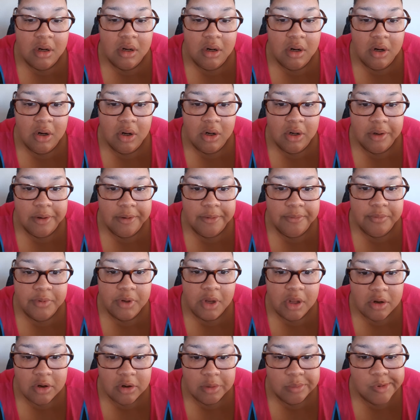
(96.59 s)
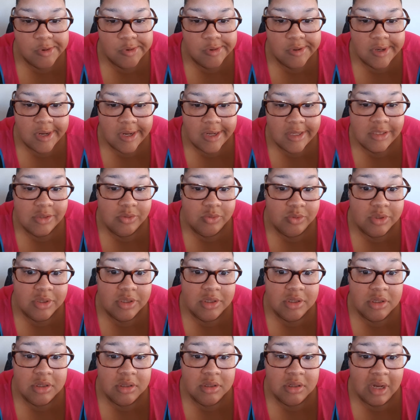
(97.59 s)
our dollar amount, as it was
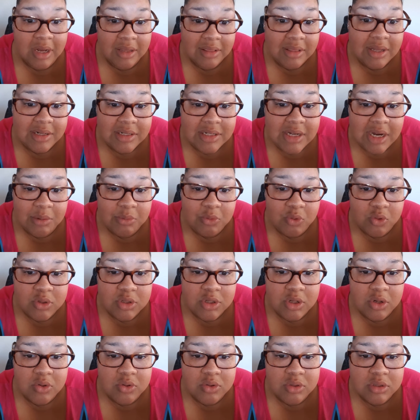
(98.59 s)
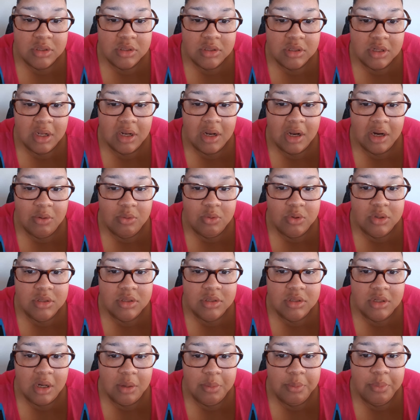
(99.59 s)
at that time. It was close. The client
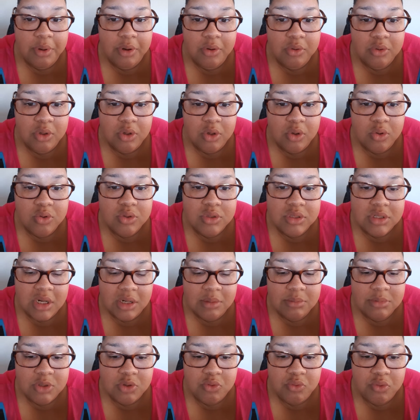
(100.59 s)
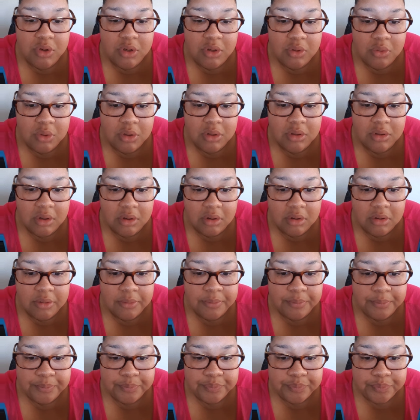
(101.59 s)
was about close time to renewing their
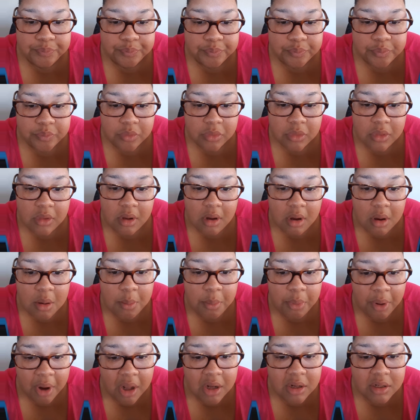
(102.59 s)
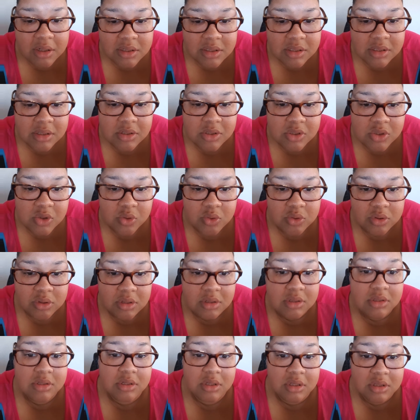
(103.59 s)
policies, so
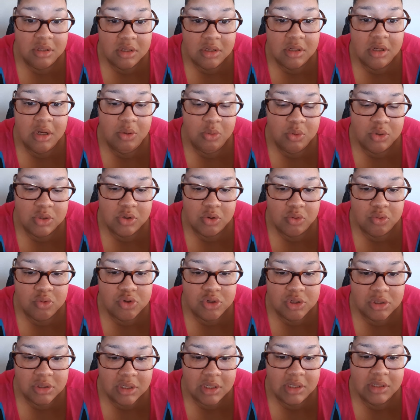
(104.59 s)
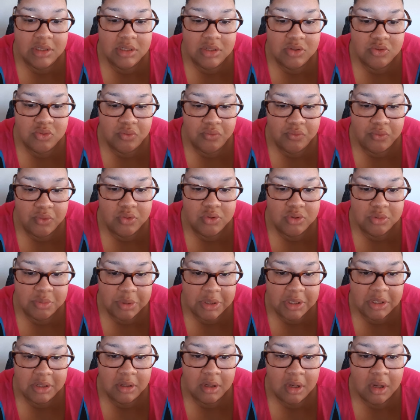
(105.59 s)
it was crucial that these reviews
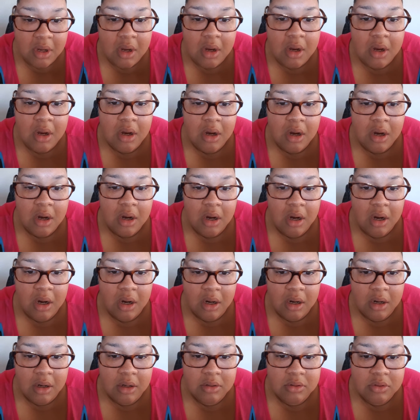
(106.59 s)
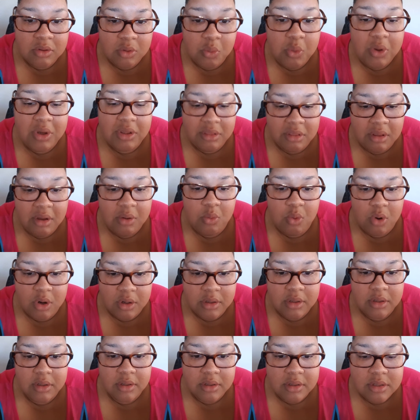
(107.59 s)
be the way they
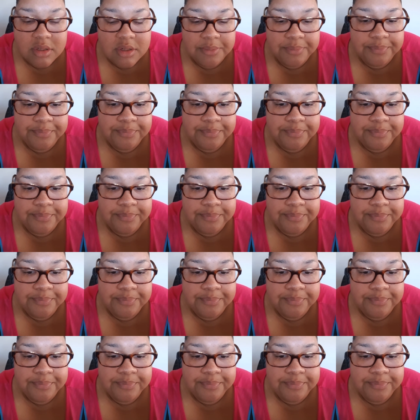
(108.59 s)
wanted it.